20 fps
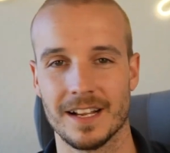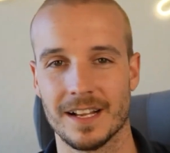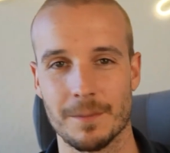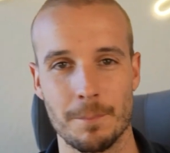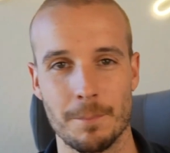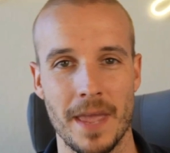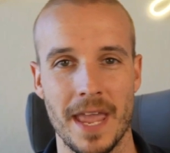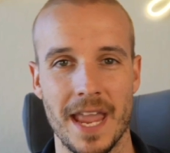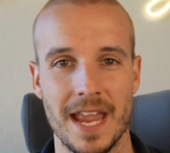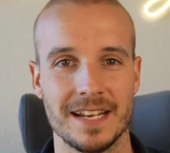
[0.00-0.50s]

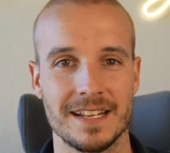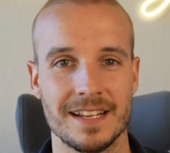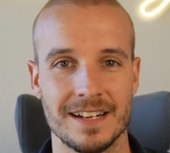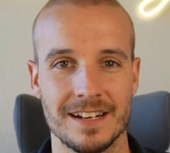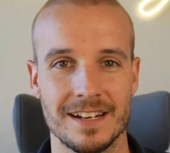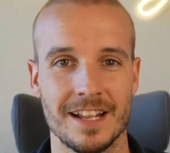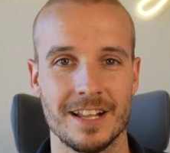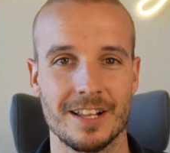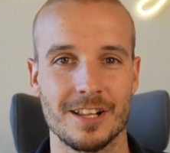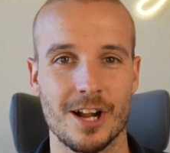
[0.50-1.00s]
paid, got on
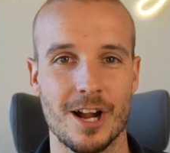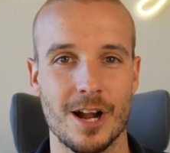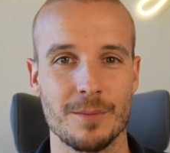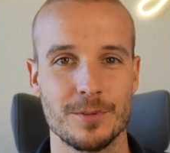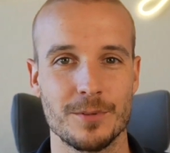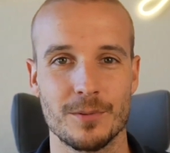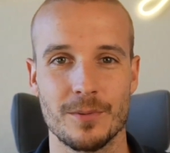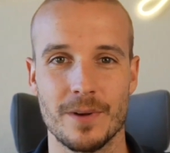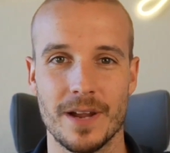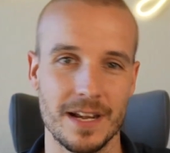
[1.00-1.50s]
a
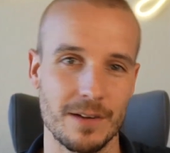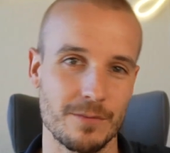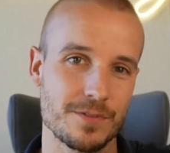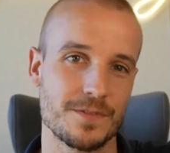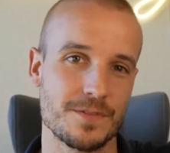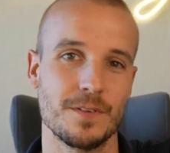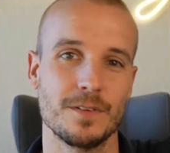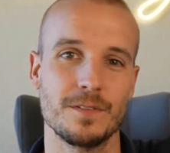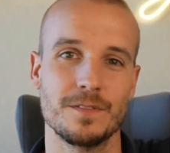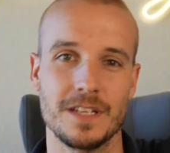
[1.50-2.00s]
helicopter ride. It was
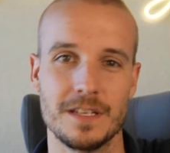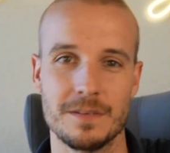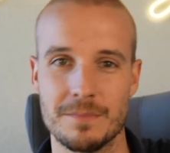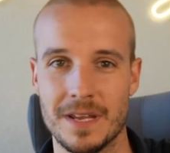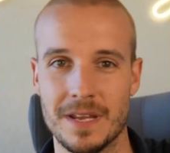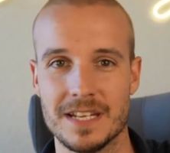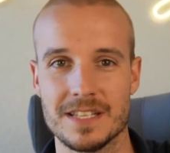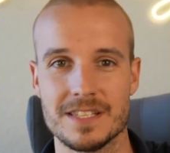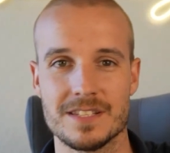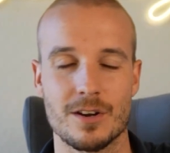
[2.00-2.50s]
15
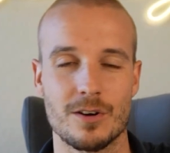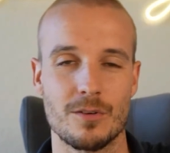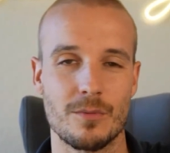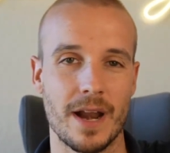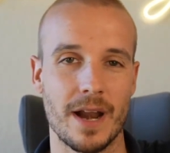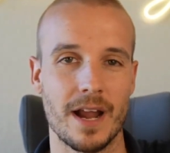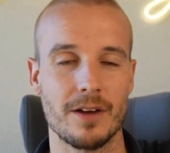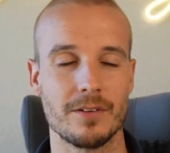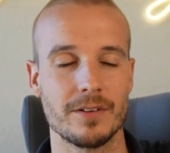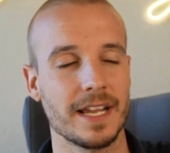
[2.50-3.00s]
minutes
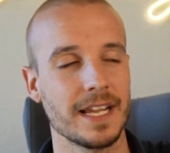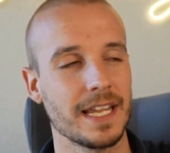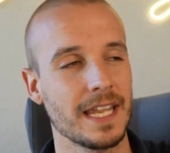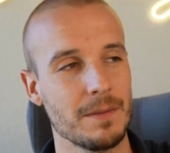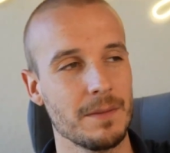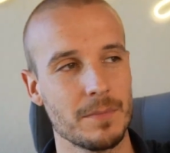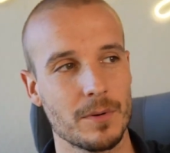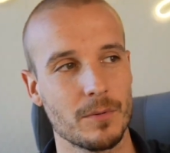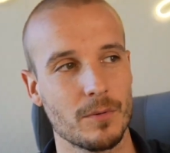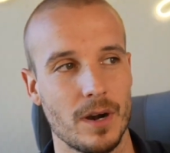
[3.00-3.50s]
around. I can't
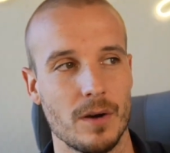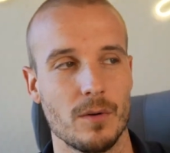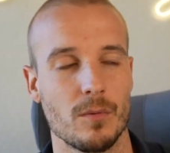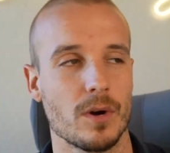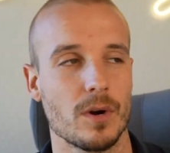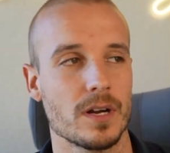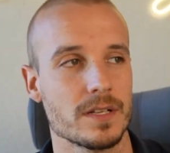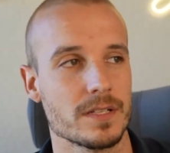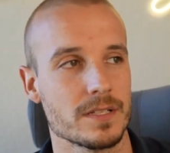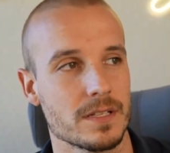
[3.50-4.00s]
remember where I
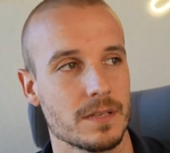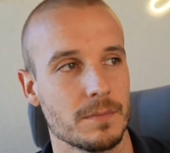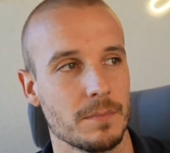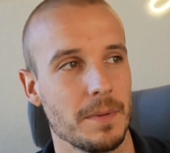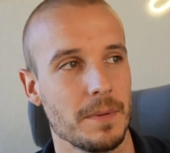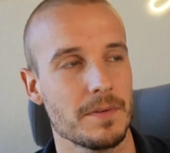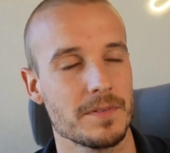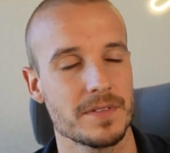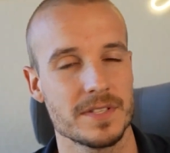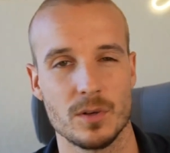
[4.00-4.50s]
was. Maybe
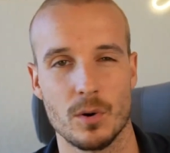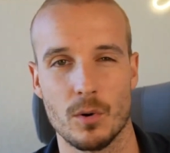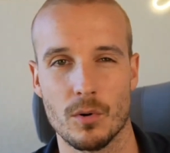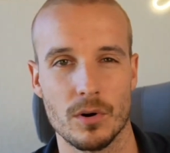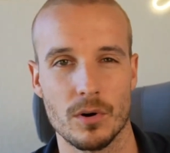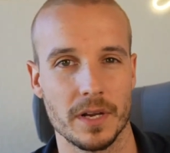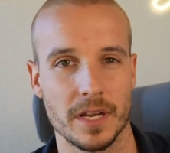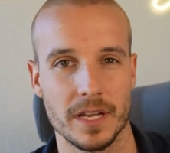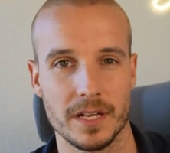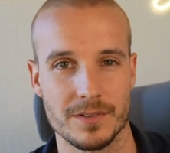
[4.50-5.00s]
I was in
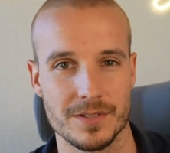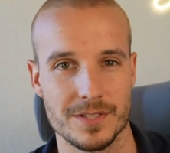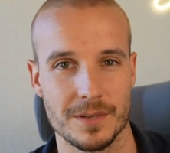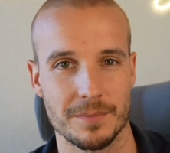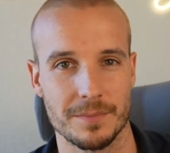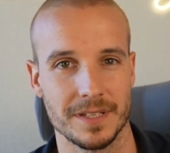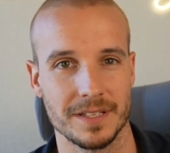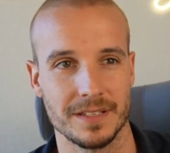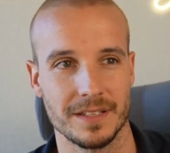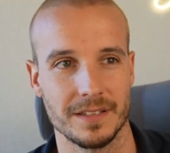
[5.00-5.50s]
Oregon or
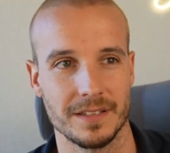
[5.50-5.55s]
something like